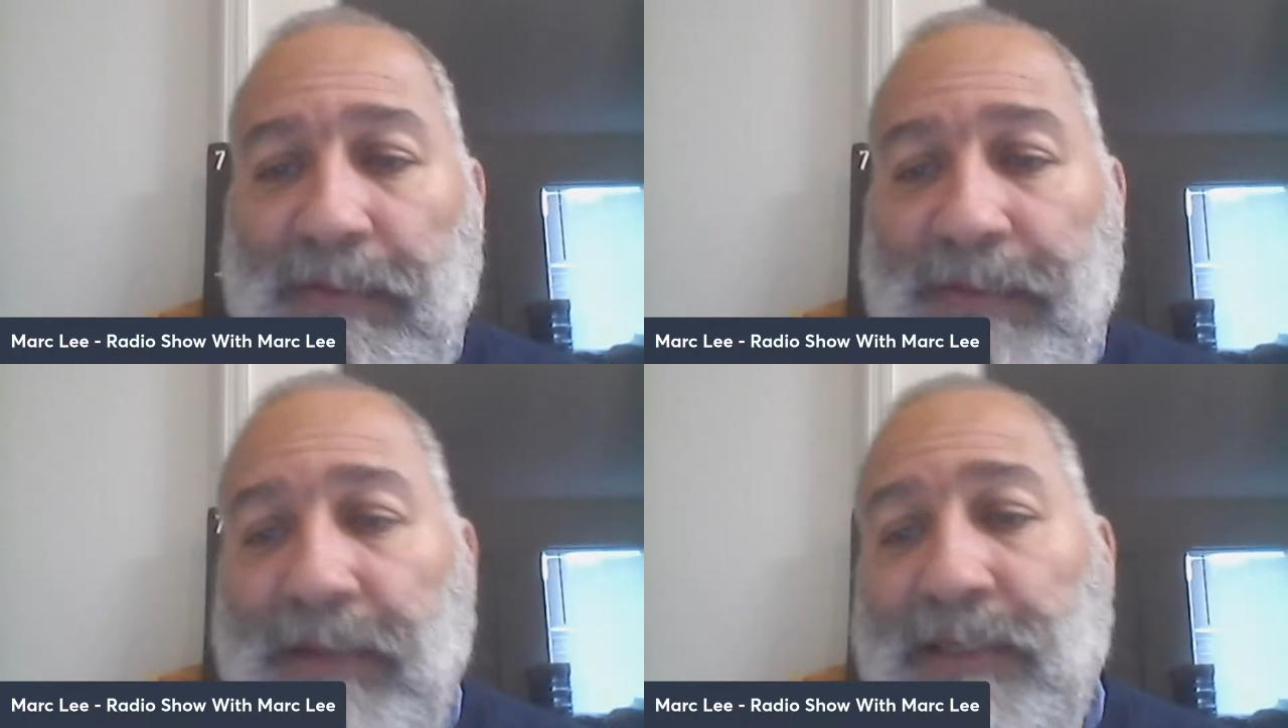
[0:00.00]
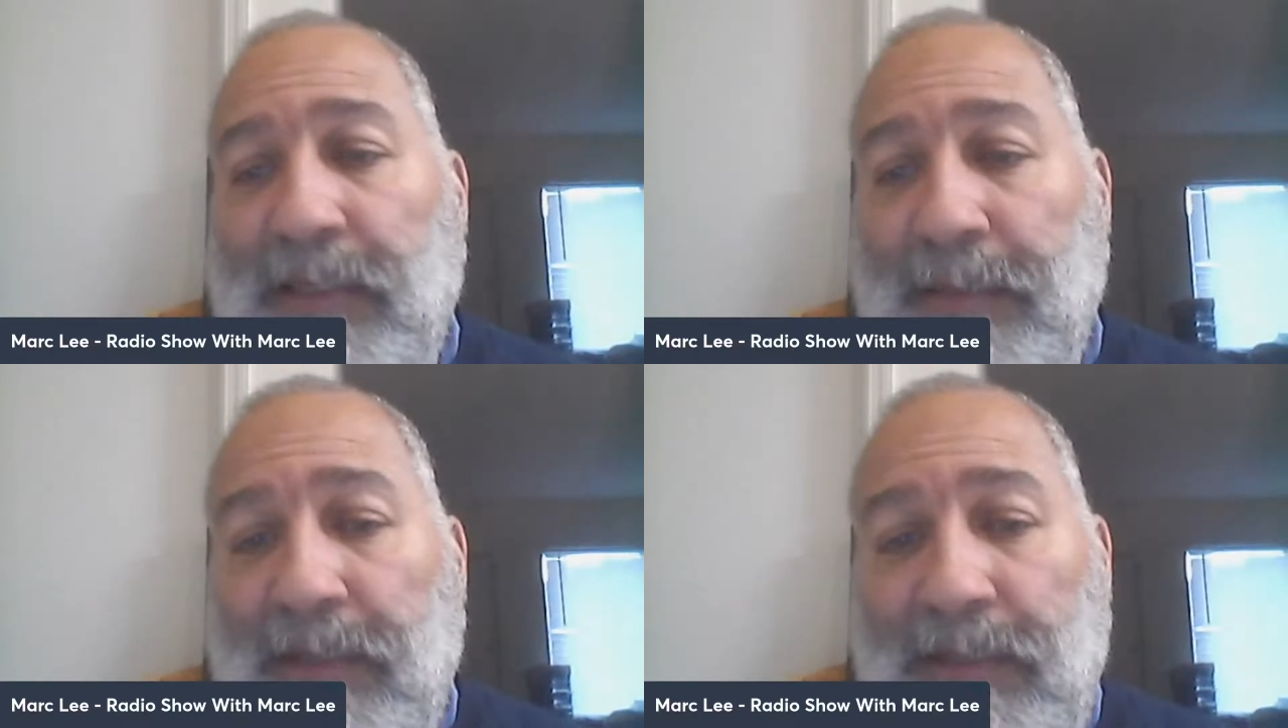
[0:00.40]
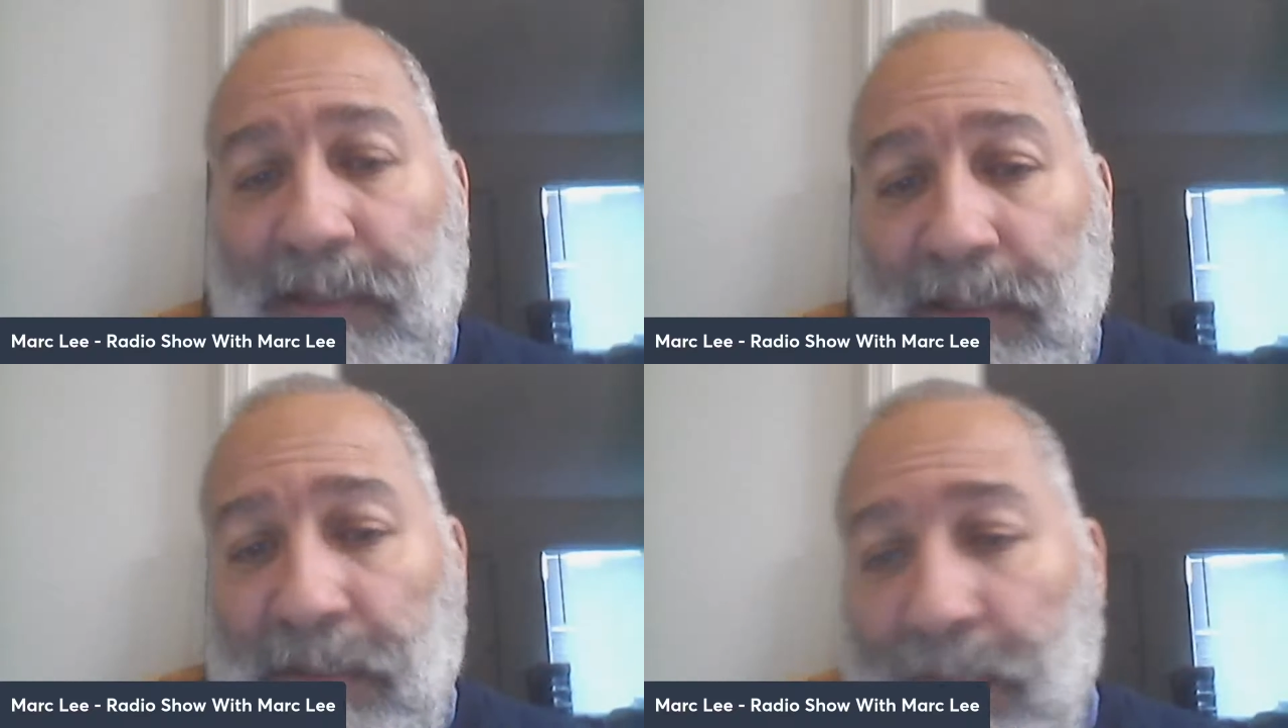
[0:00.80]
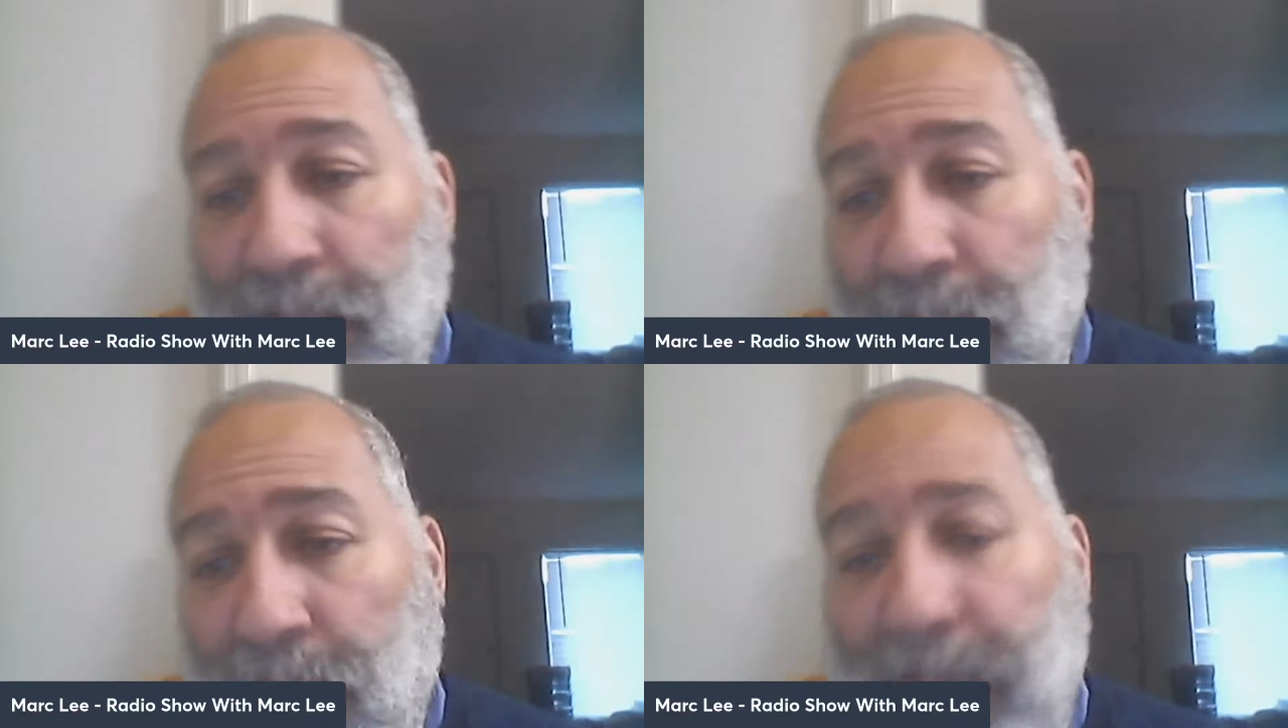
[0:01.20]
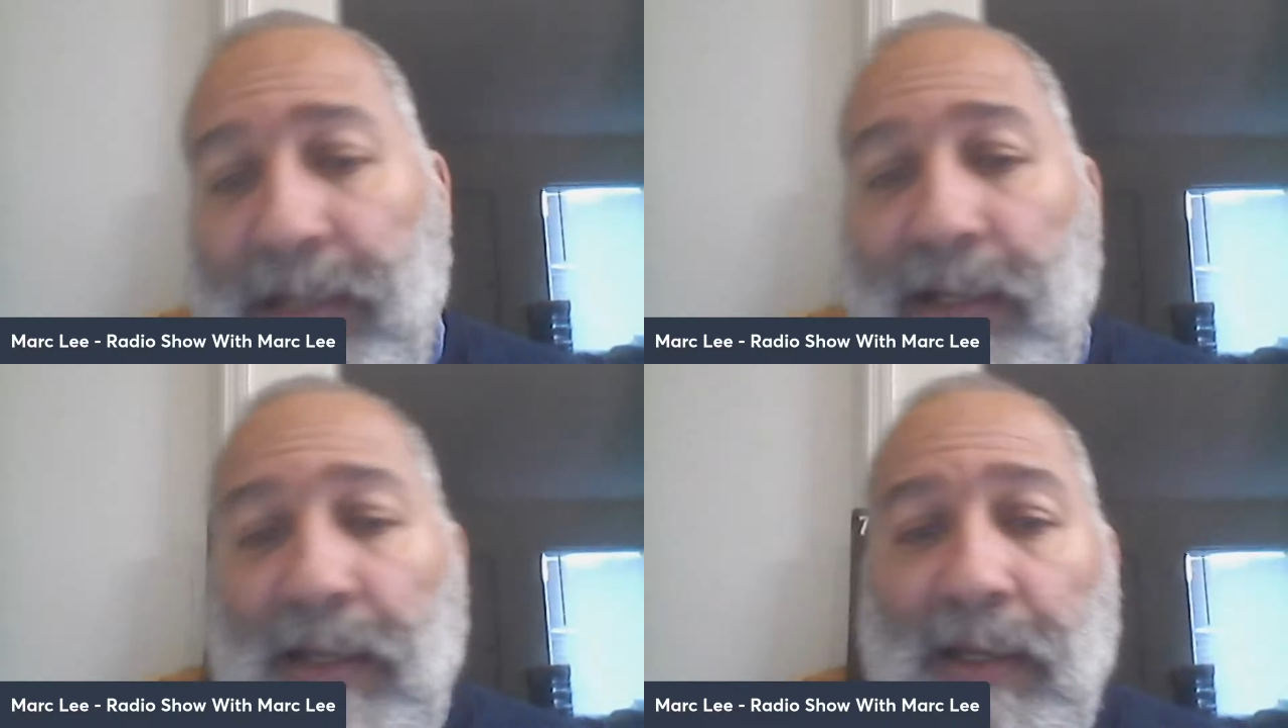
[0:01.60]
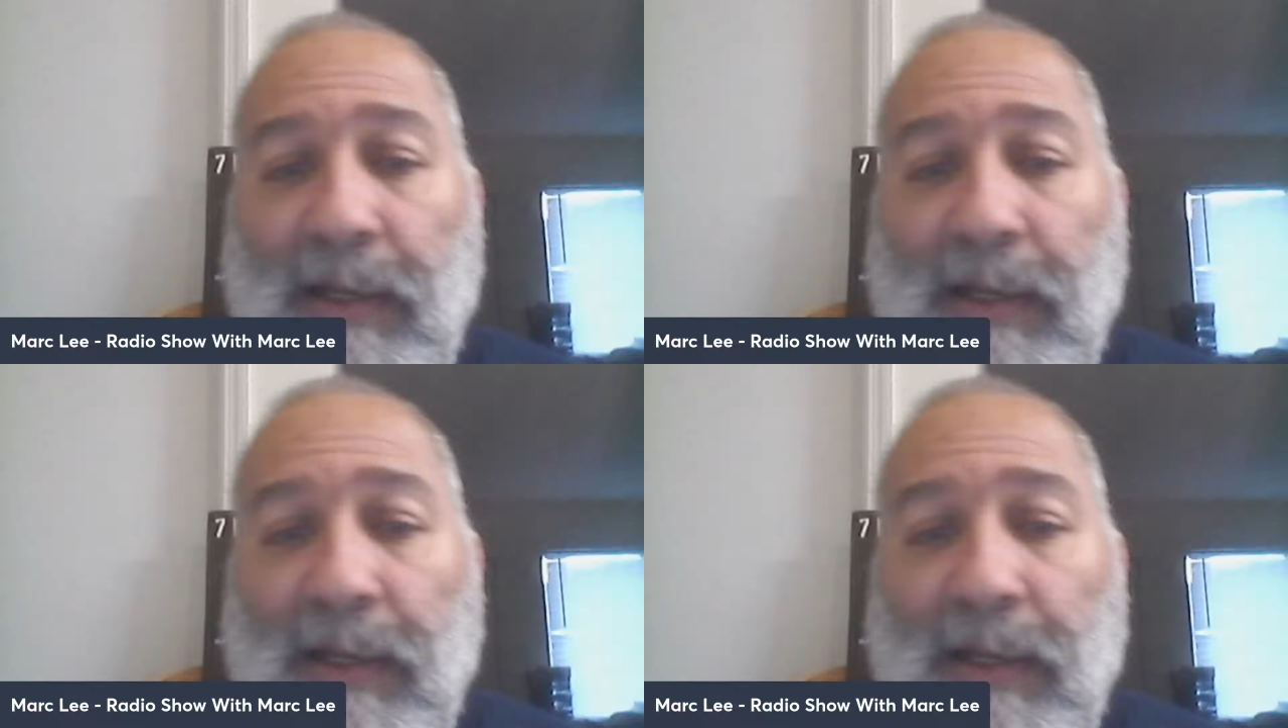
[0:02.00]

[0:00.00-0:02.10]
very similar to when